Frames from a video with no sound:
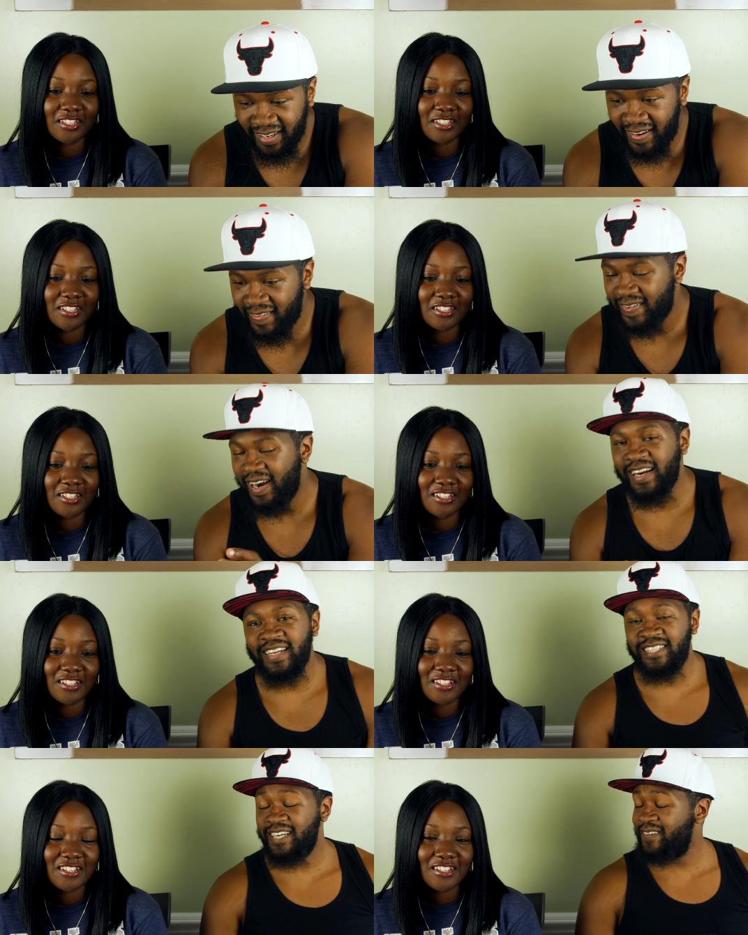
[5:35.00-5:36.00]
Speaker 1: Overall,
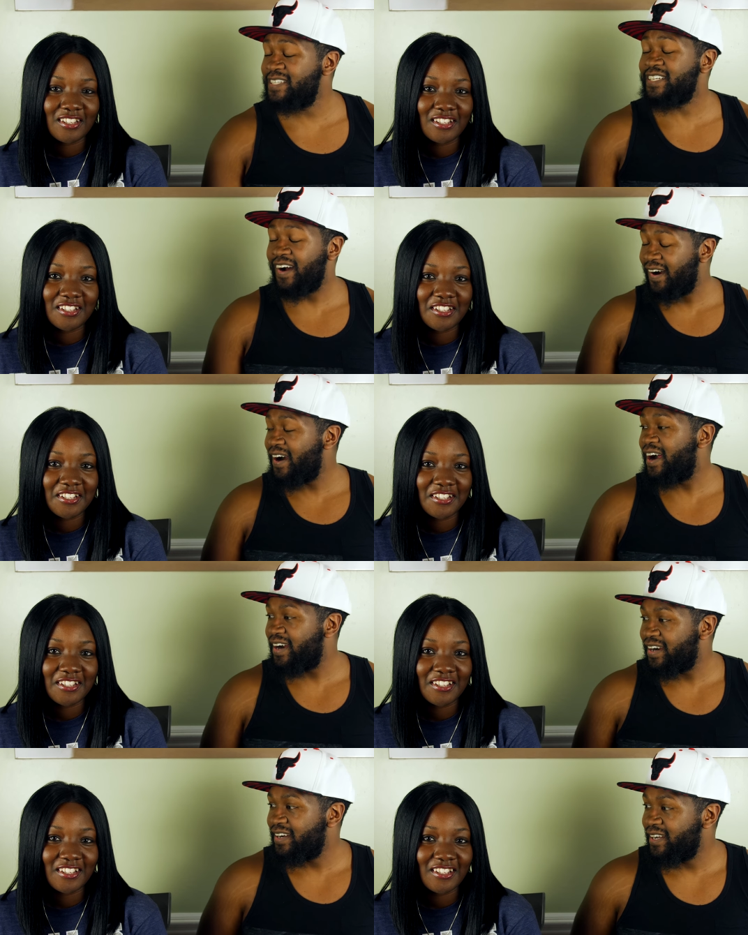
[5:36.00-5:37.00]
that joint was hard.
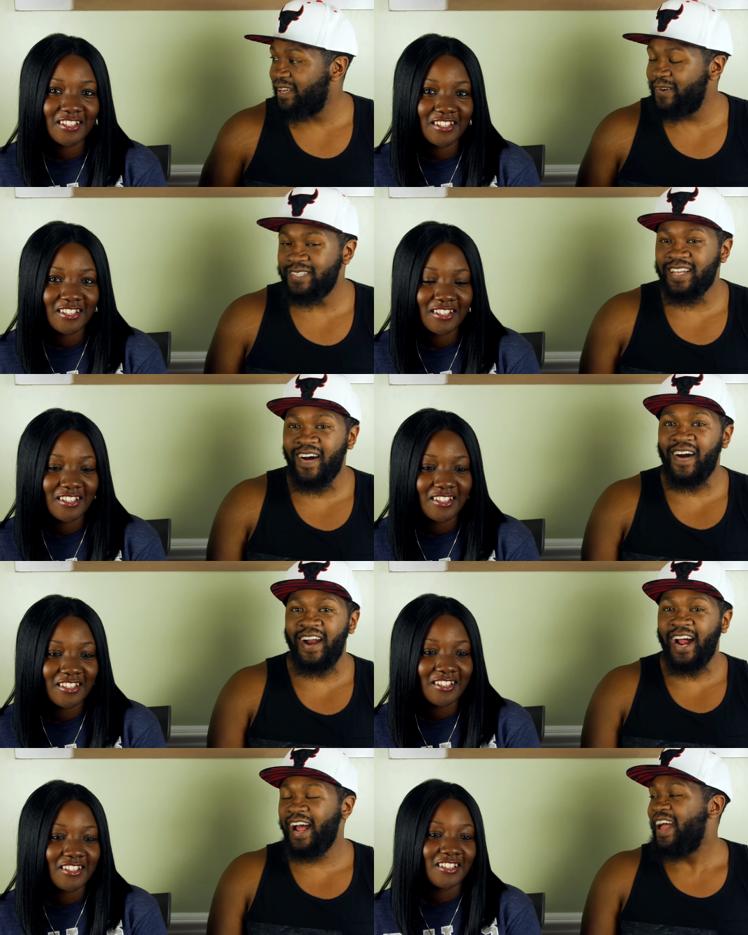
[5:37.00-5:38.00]
It was
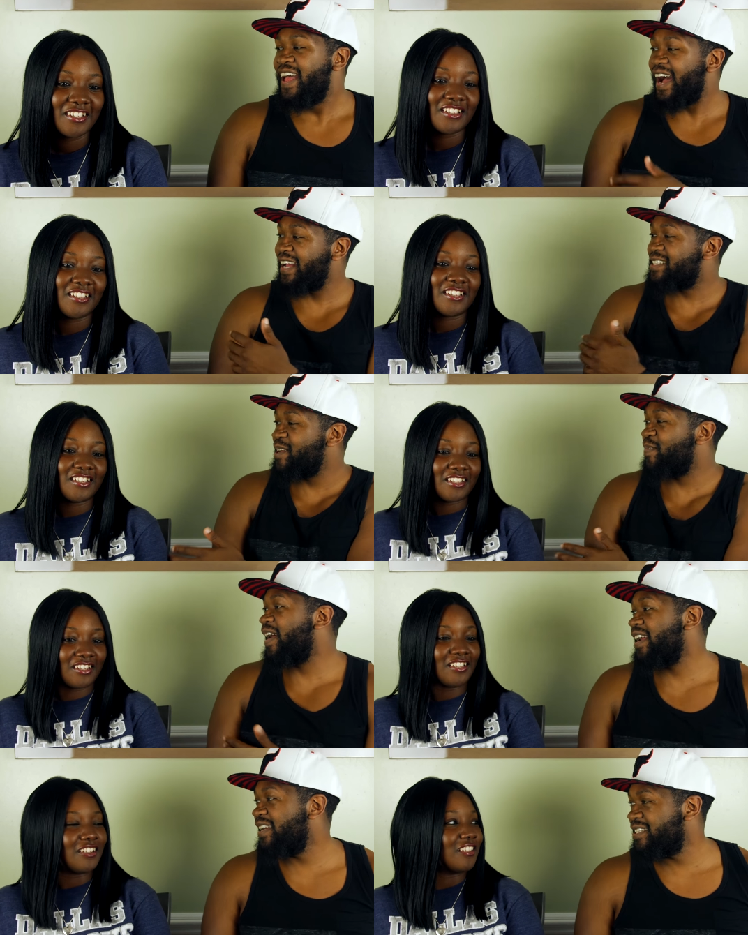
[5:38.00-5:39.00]
hard. I, I still
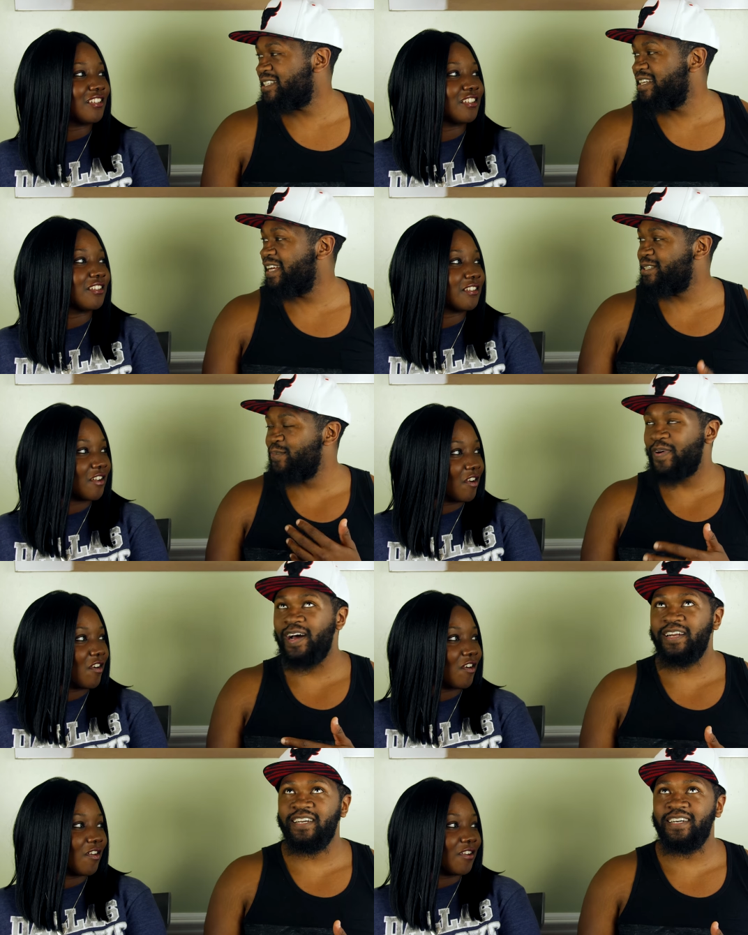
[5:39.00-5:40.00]
find it interesting that you
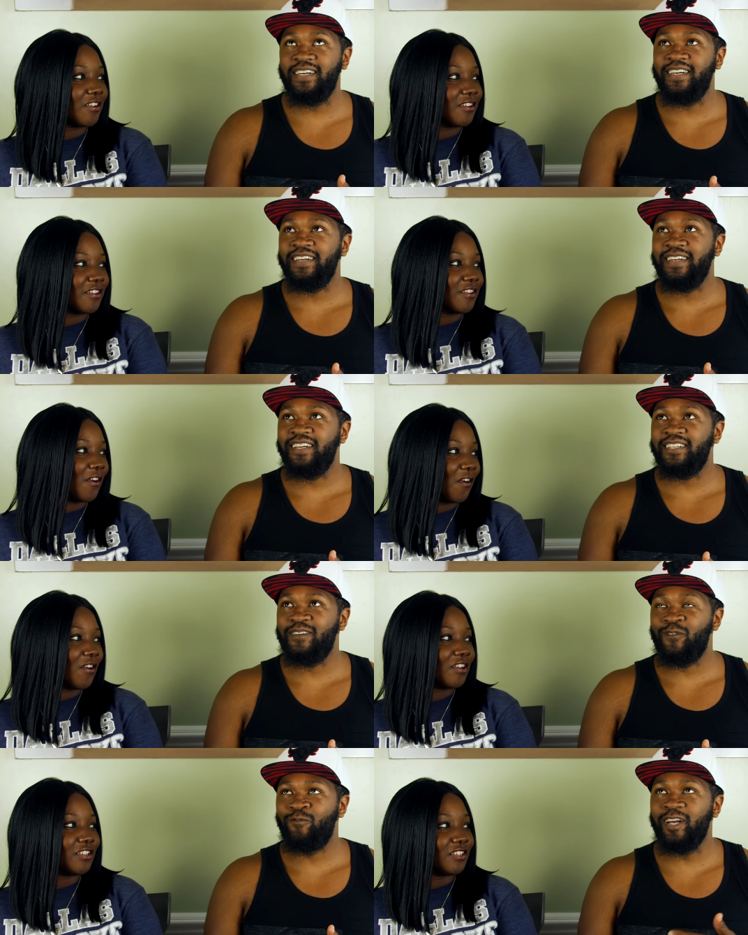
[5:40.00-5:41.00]
find it uh,
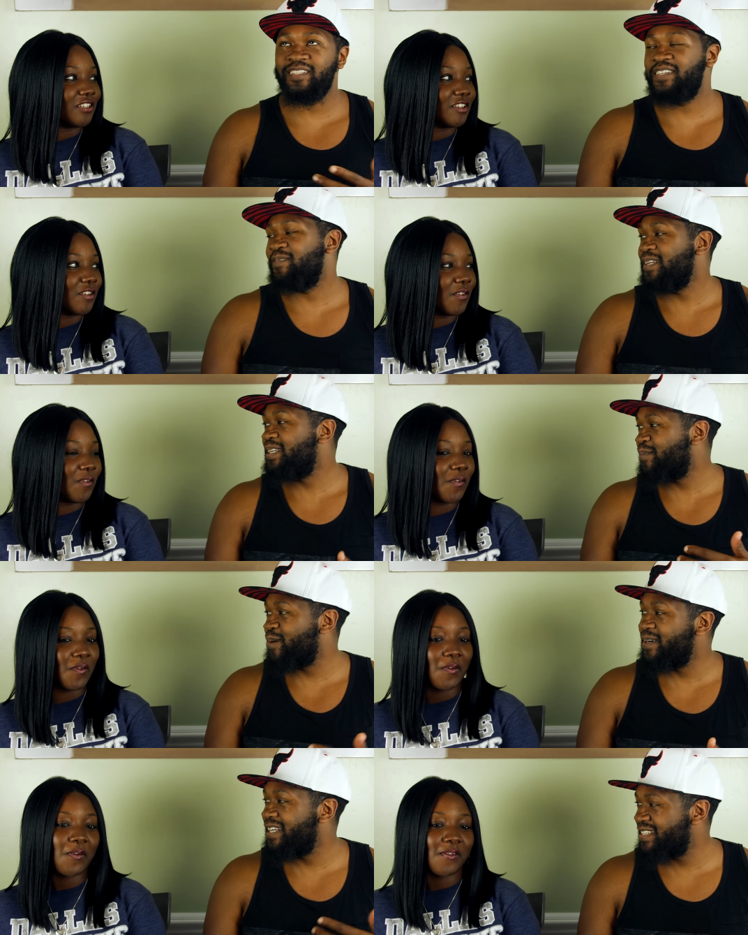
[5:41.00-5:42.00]
relatively
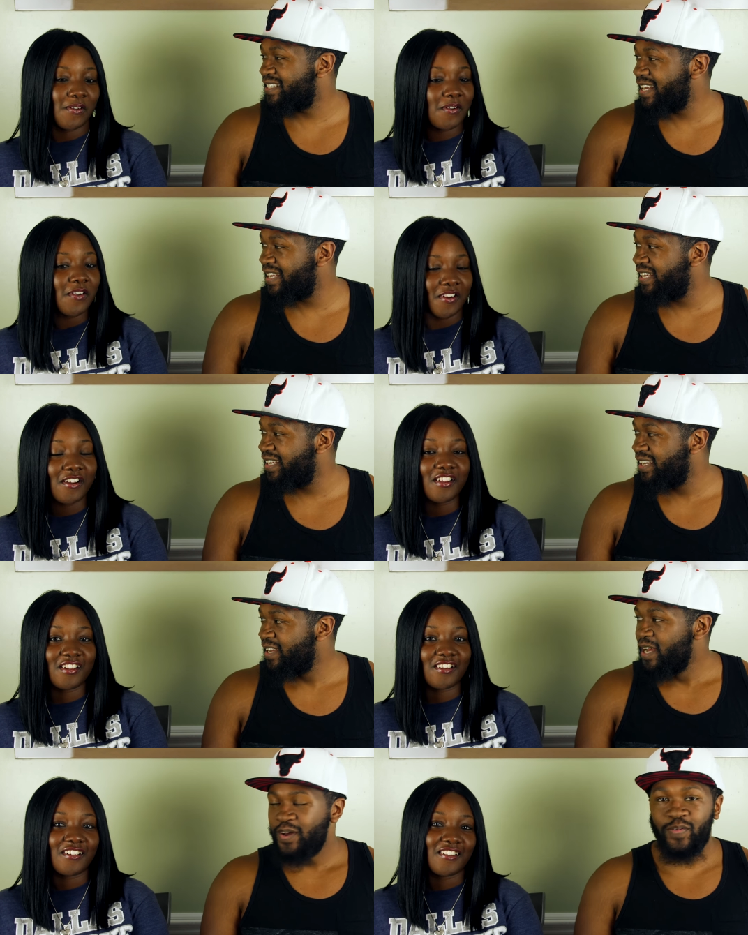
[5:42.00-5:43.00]
difficult to understand.
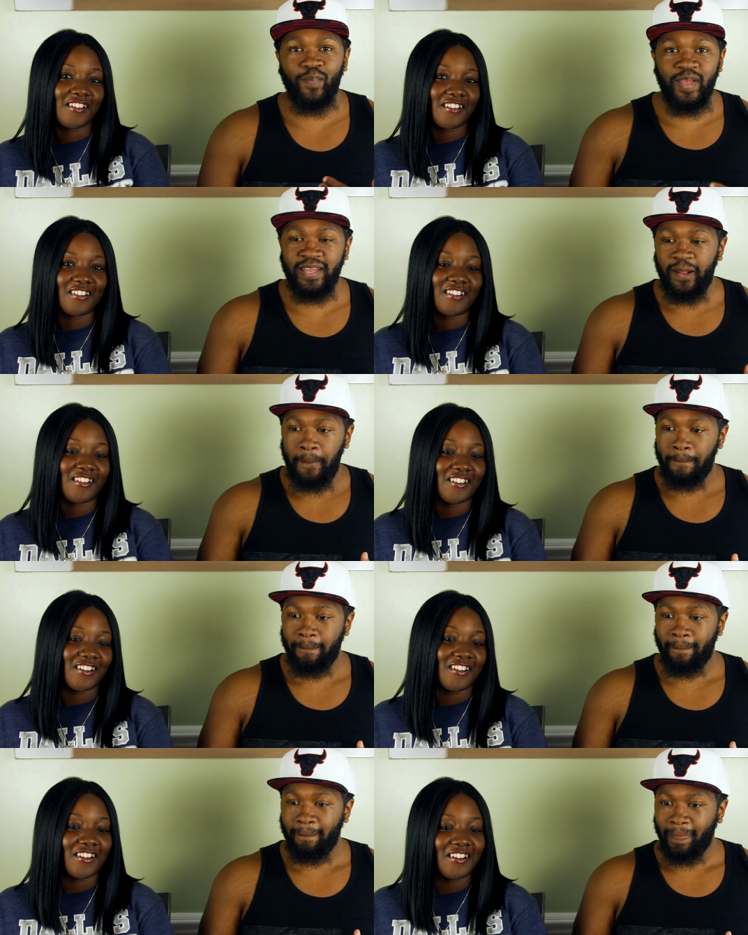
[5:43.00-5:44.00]
Yeah. For me,
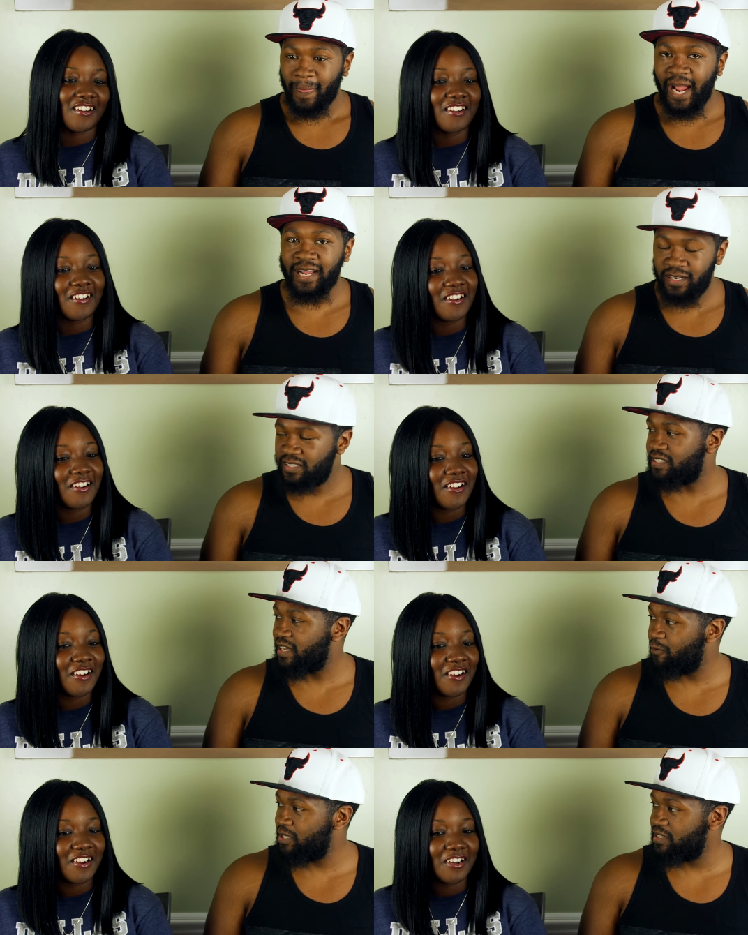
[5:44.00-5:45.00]
I can
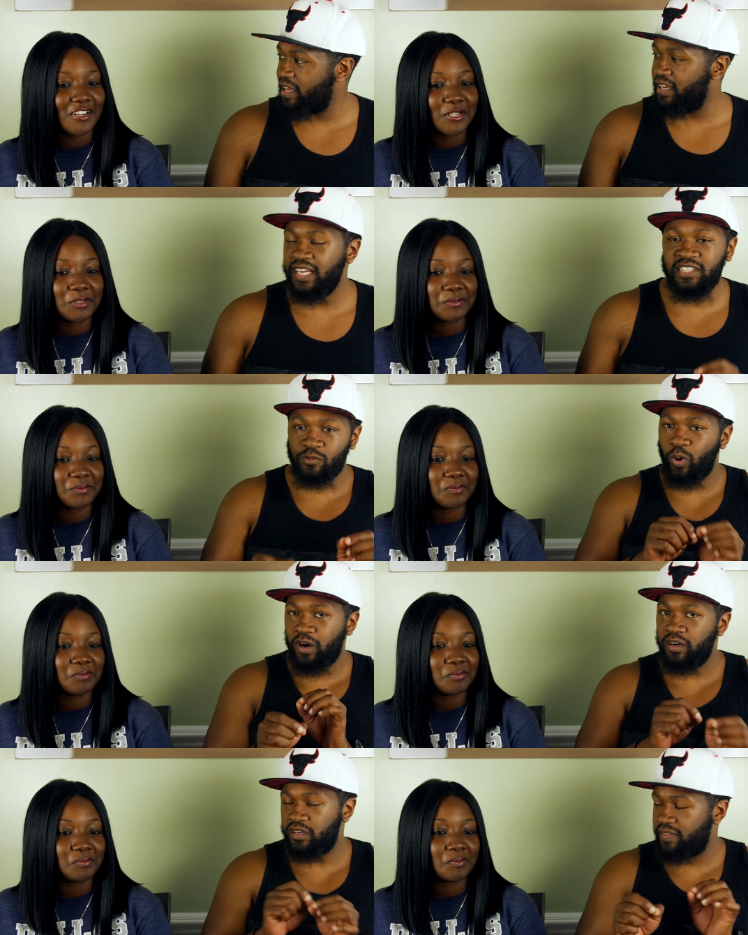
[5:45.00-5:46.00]
understand what he's saying. They just
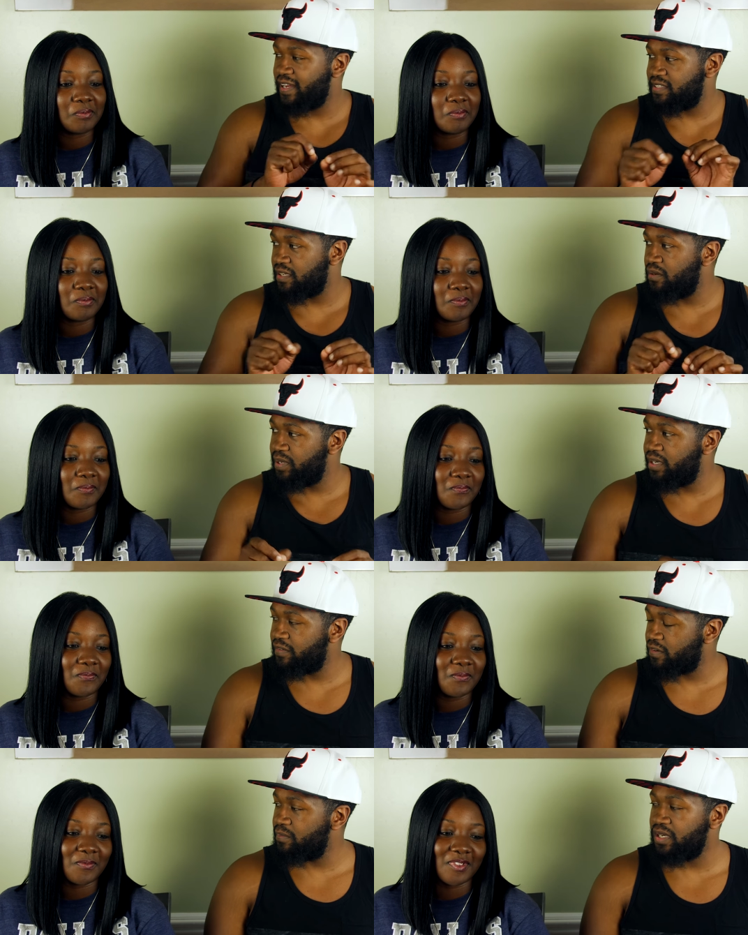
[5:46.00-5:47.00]
word things a little bit
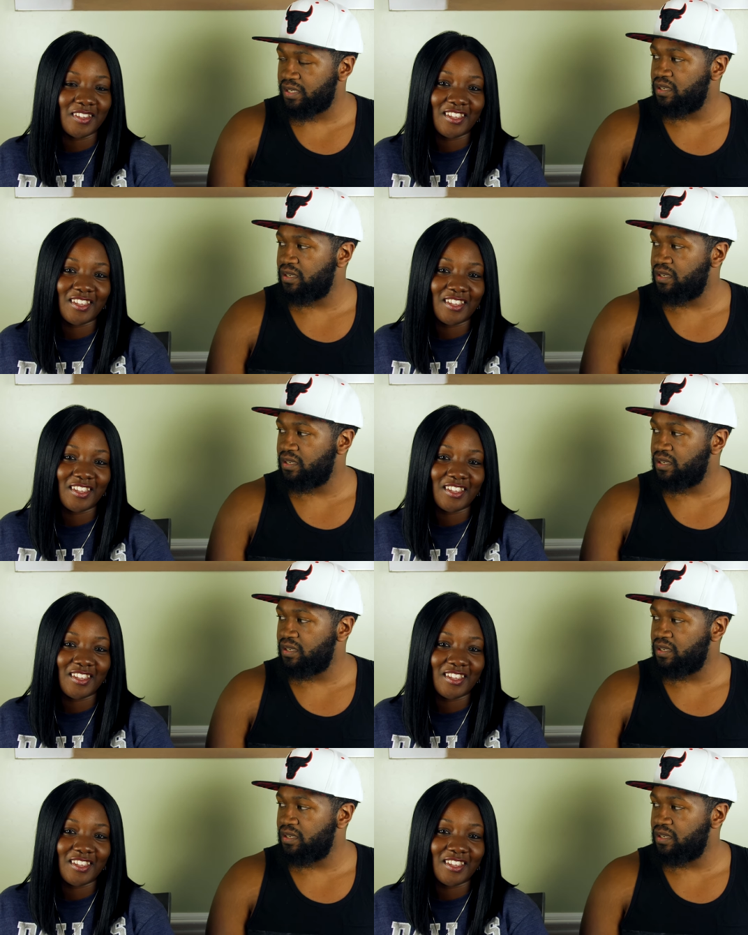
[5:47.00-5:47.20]
different, but